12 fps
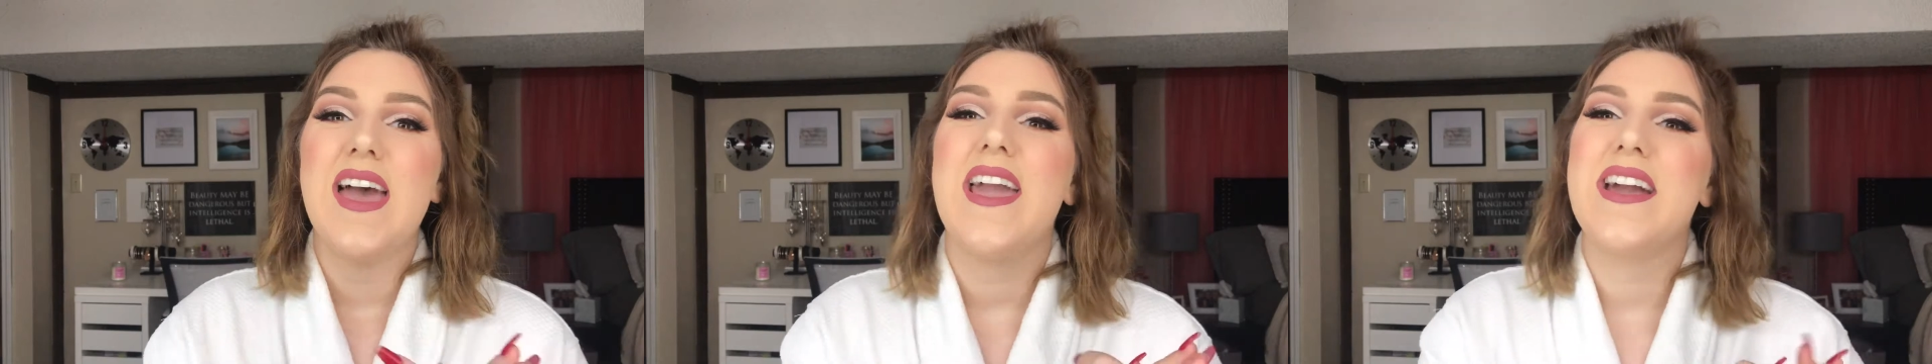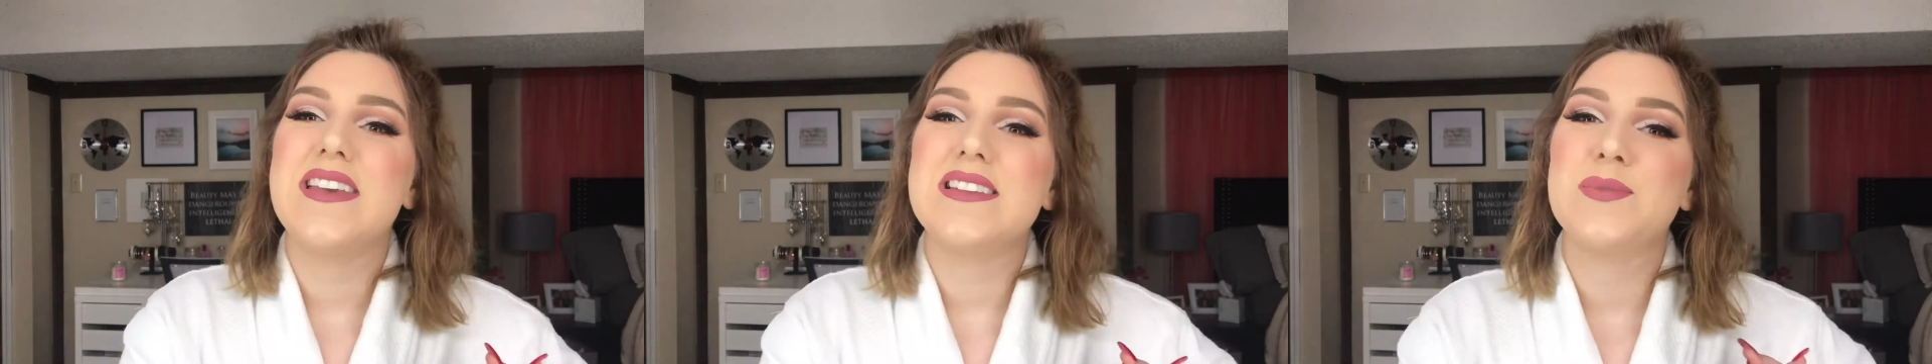
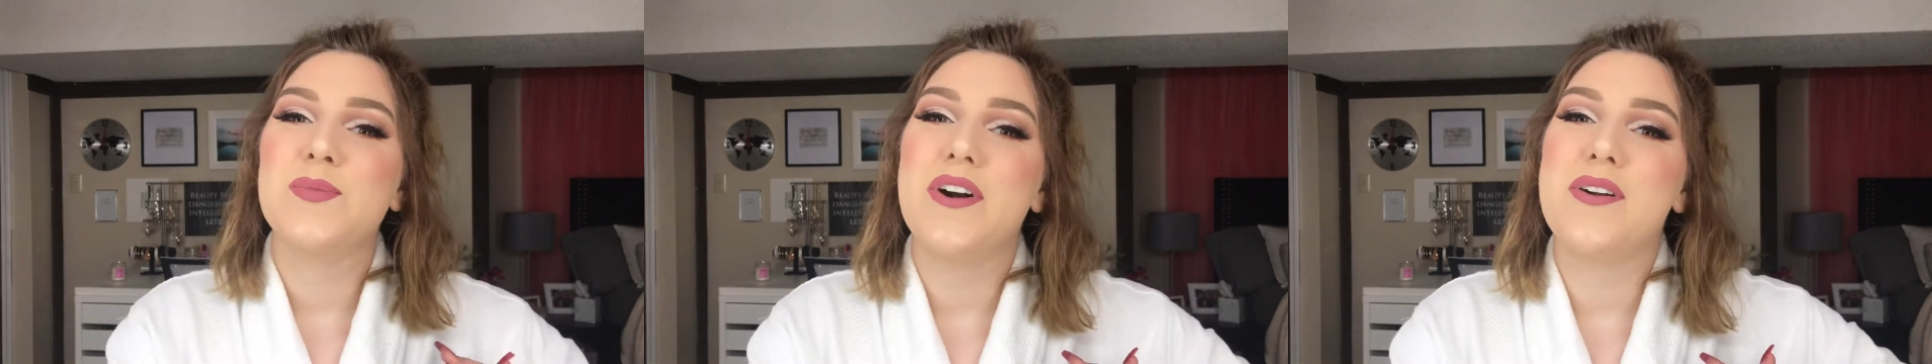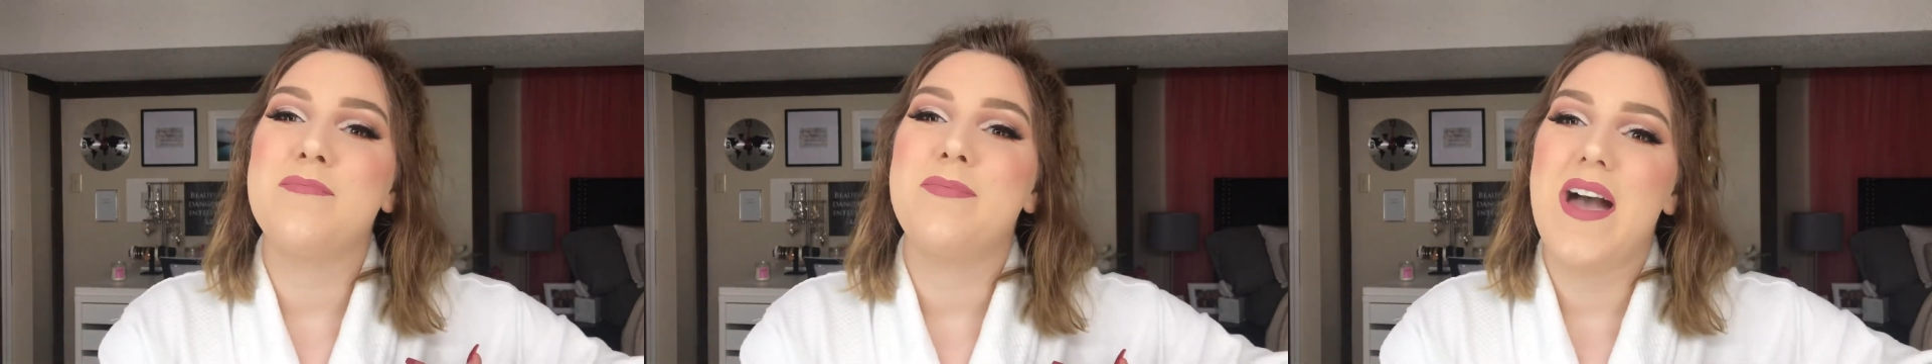Hey guys,
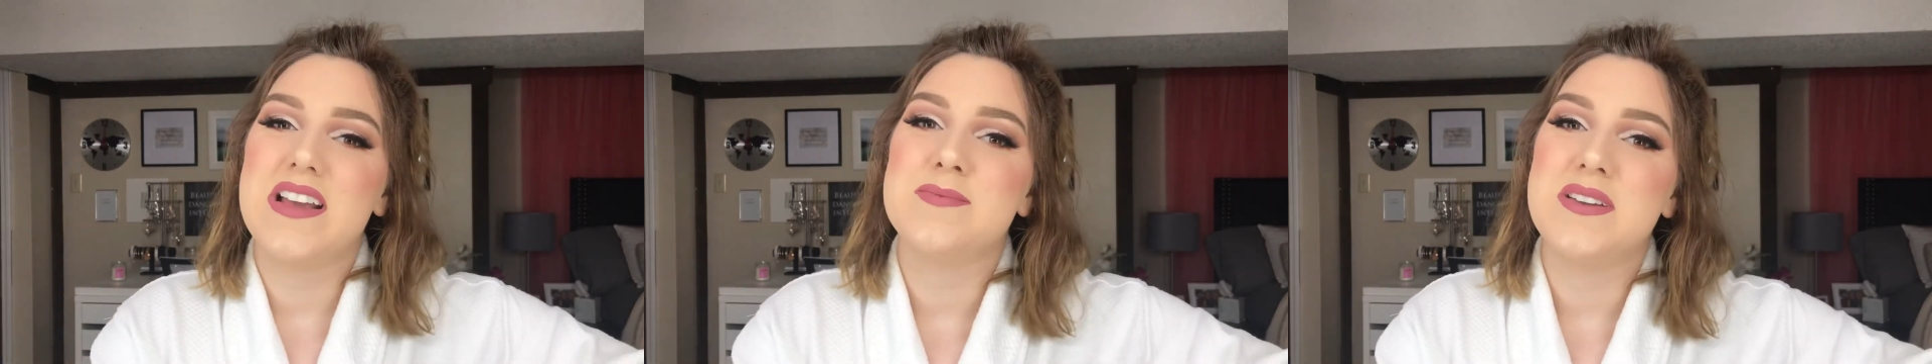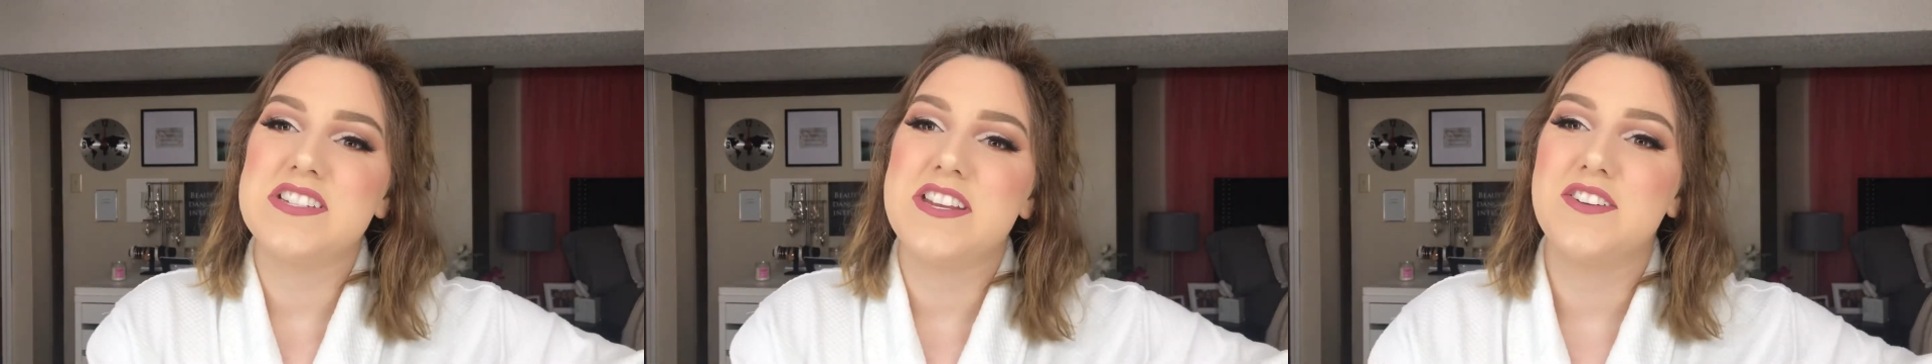welcome back
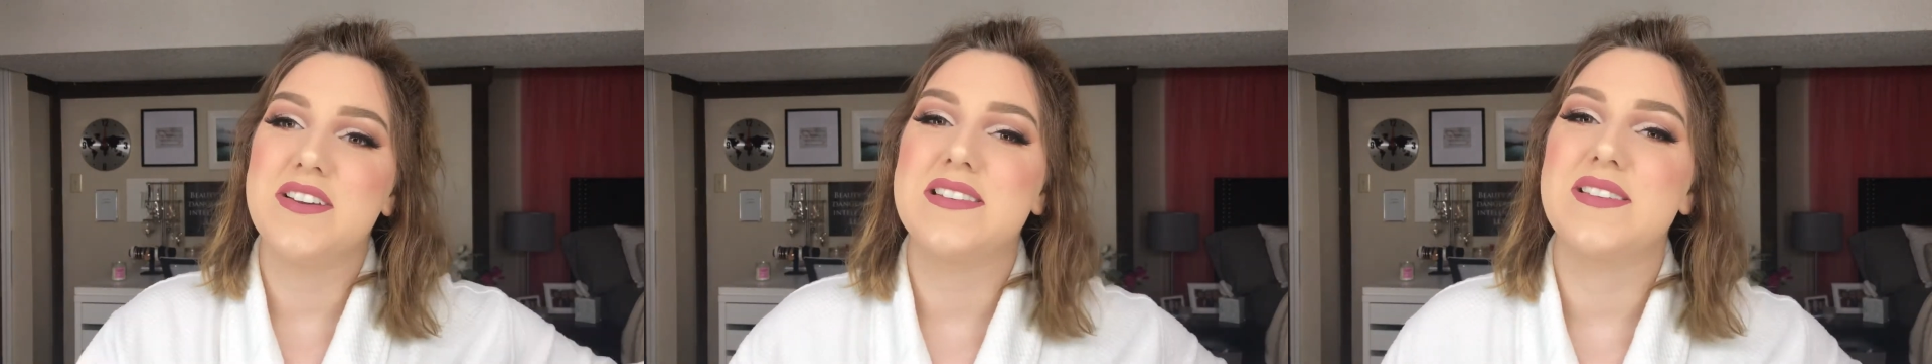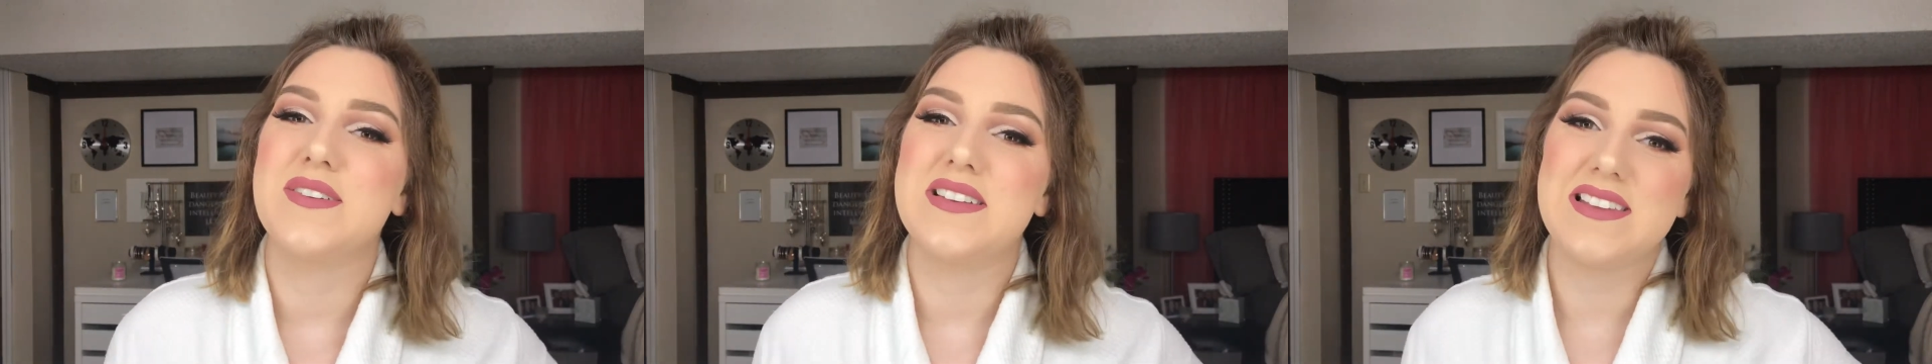to my channel.
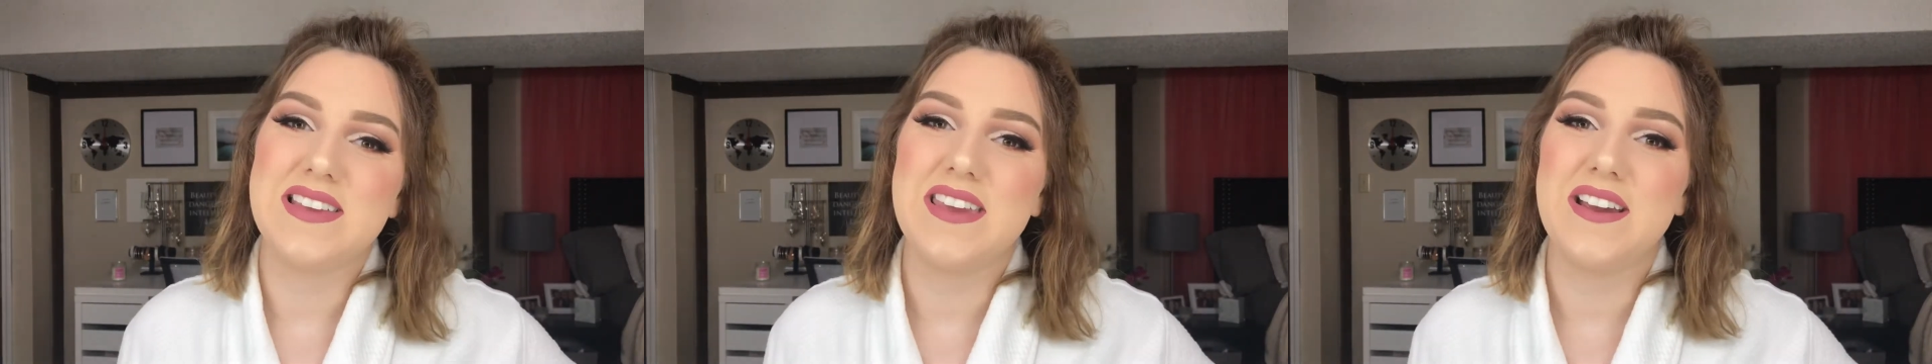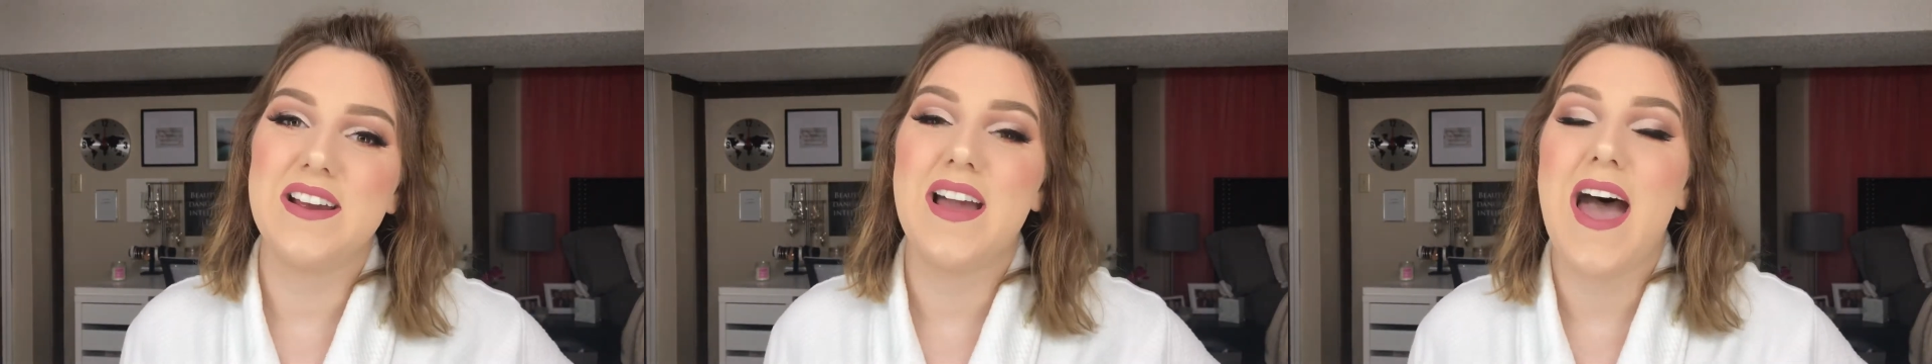It's Larissa here.